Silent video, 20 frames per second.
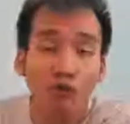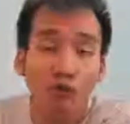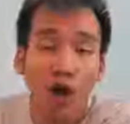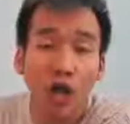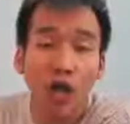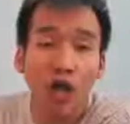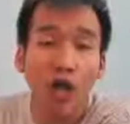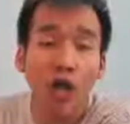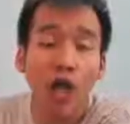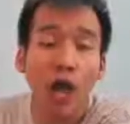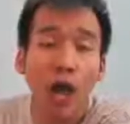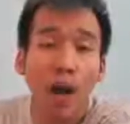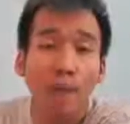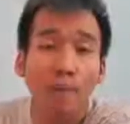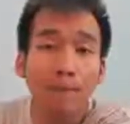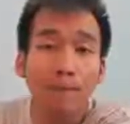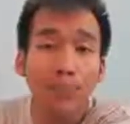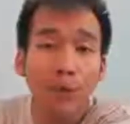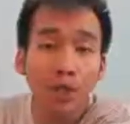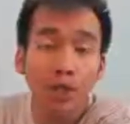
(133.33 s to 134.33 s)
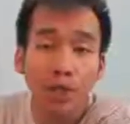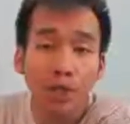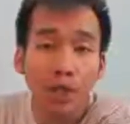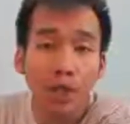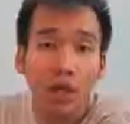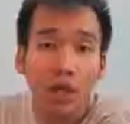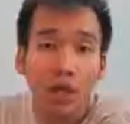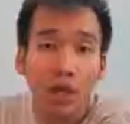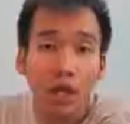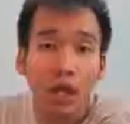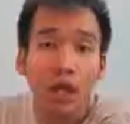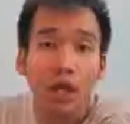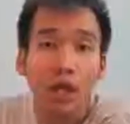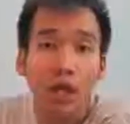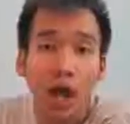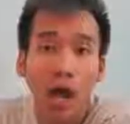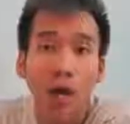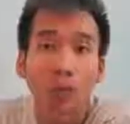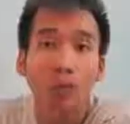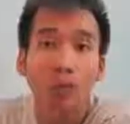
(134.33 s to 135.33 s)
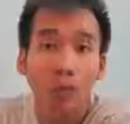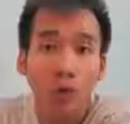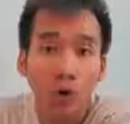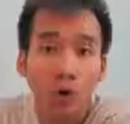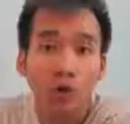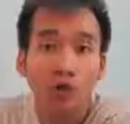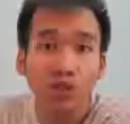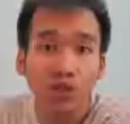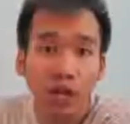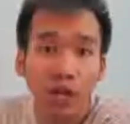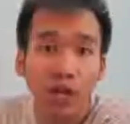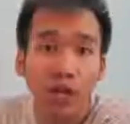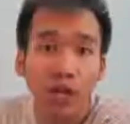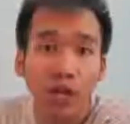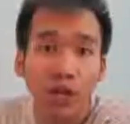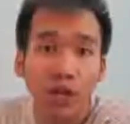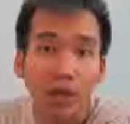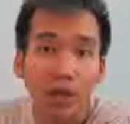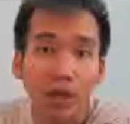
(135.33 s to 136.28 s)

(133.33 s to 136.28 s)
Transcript: fucking ability, not bullshit it.